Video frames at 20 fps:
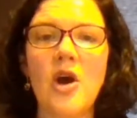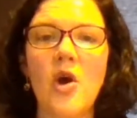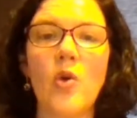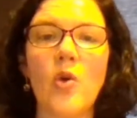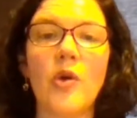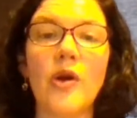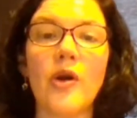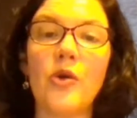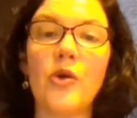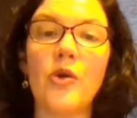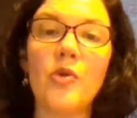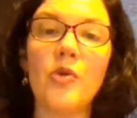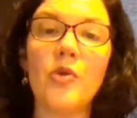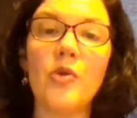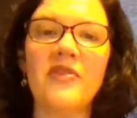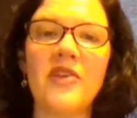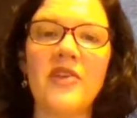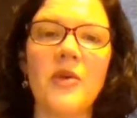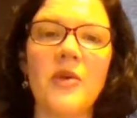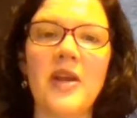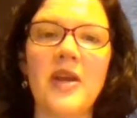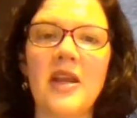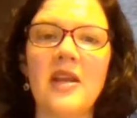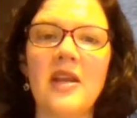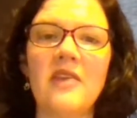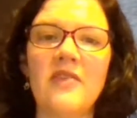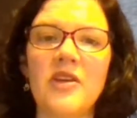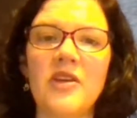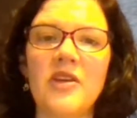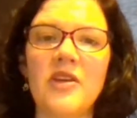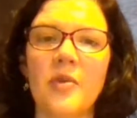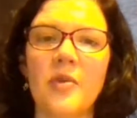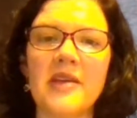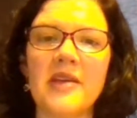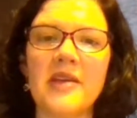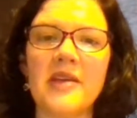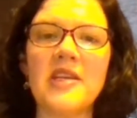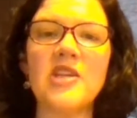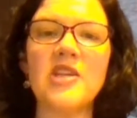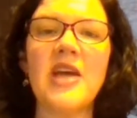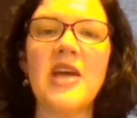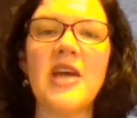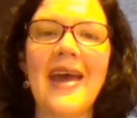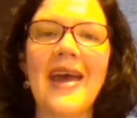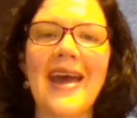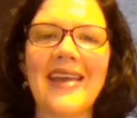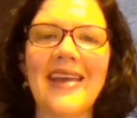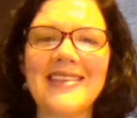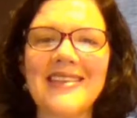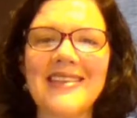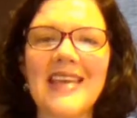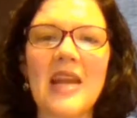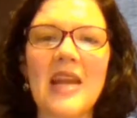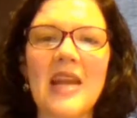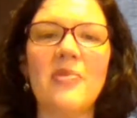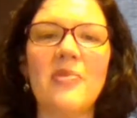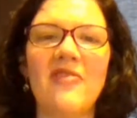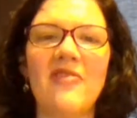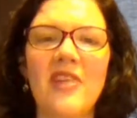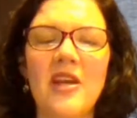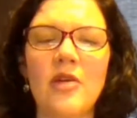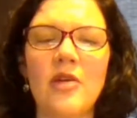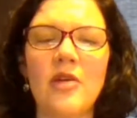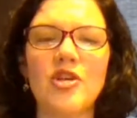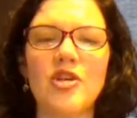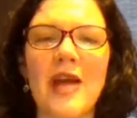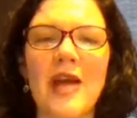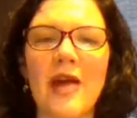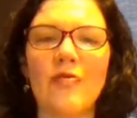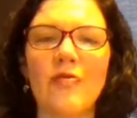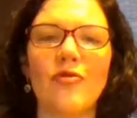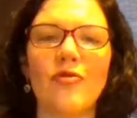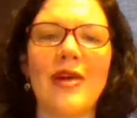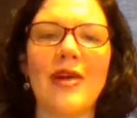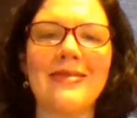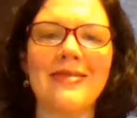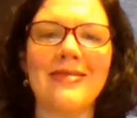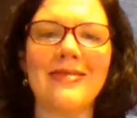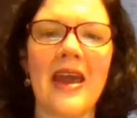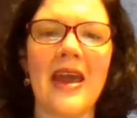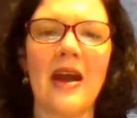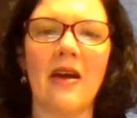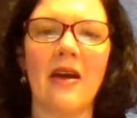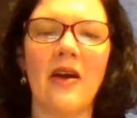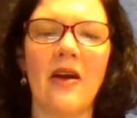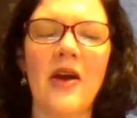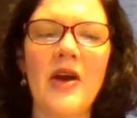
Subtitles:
or a group of you an individual message and set up a video chat right there.